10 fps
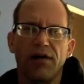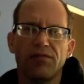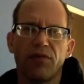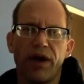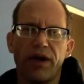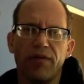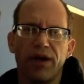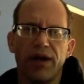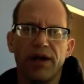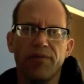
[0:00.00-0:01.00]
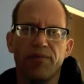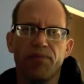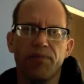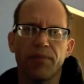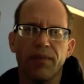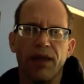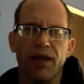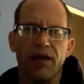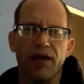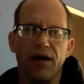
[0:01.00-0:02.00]
right away.
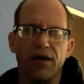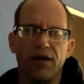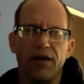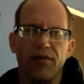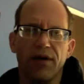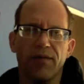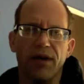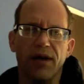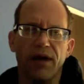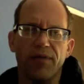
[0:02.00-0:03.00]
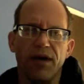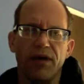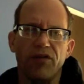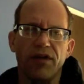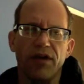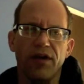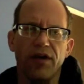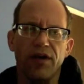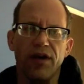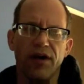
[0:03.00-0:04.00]
And I recommend that page. And then
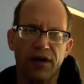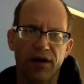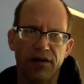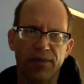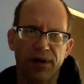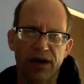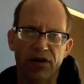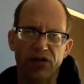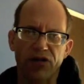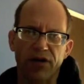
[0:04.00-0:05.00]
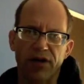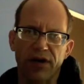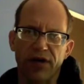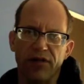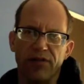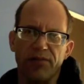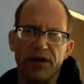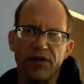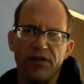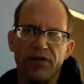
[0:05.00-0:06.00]
another page is
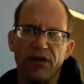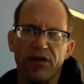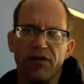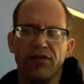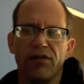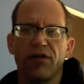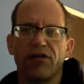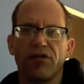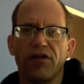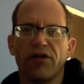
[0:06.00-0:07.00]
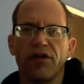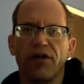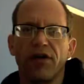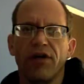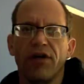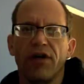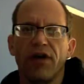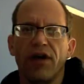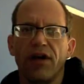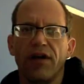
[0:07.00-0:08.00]
Peace Signature.
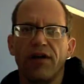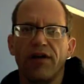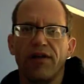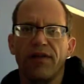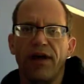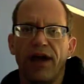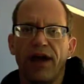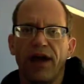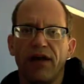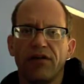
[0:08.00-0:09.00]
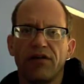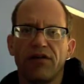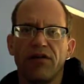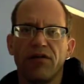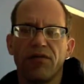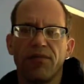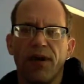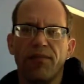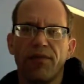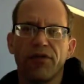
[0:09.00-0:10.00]
And that has to do with my
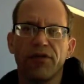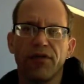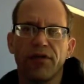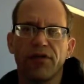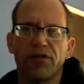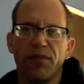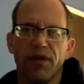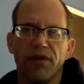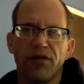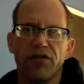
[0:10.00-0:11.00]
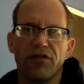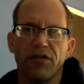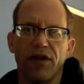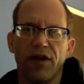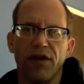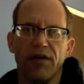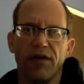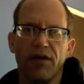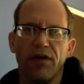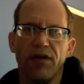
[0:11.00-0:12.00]
personal experience
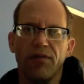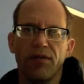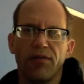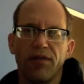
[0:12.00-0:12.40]
with